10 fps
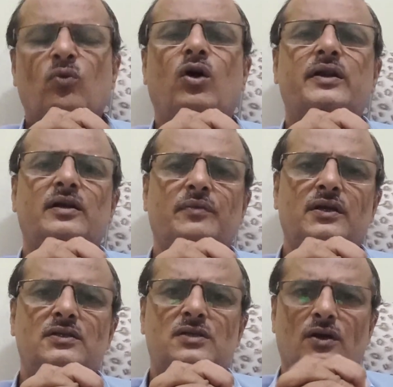What it
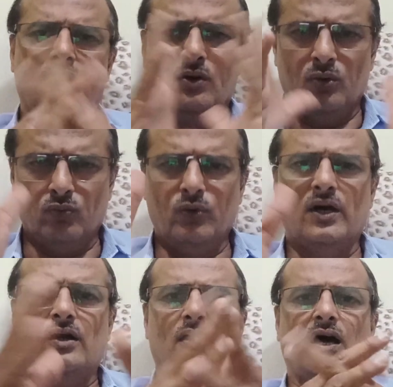means,
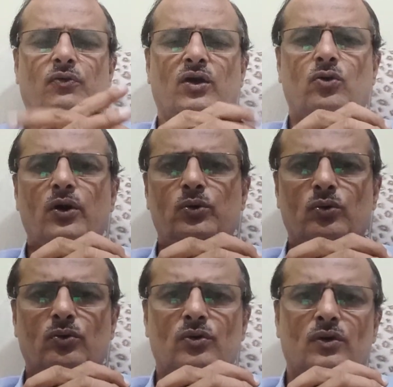are we going
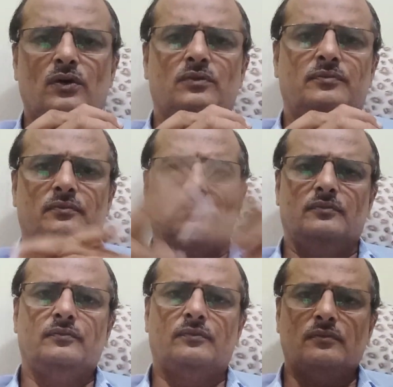to
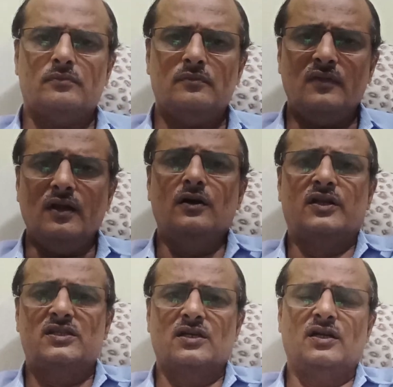
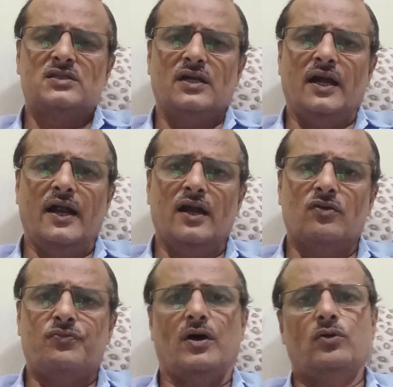research and
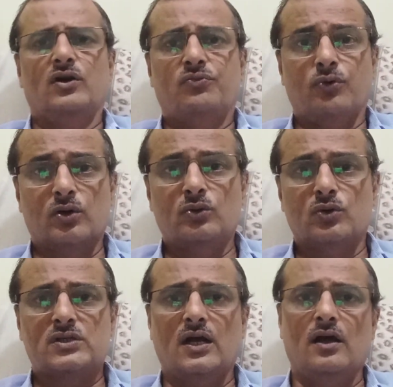found the fourth
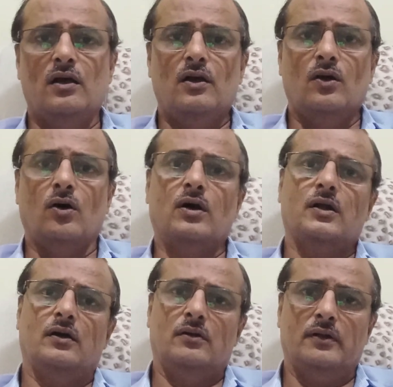dosha
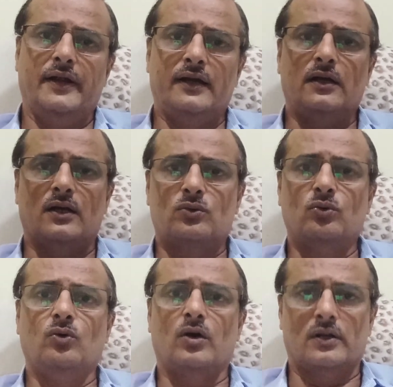or eight
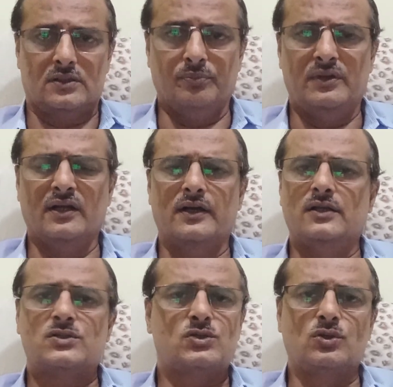dhatu or something
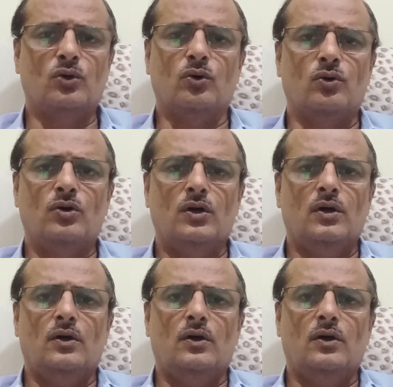else? No.